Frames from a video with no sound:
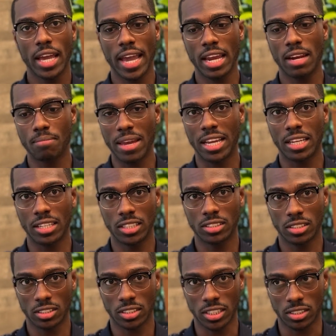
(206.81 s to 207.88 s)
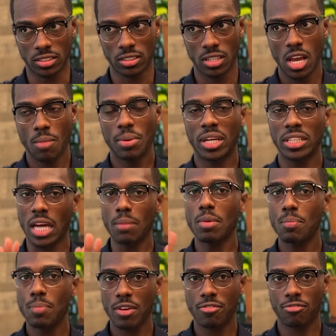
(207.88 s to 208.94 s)
in making this decision, because I'm a
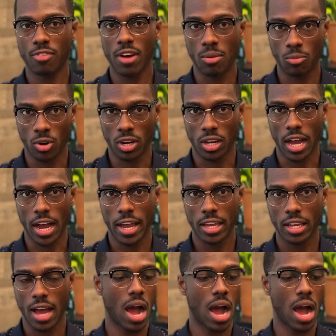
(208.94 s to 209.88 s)
big framework guy.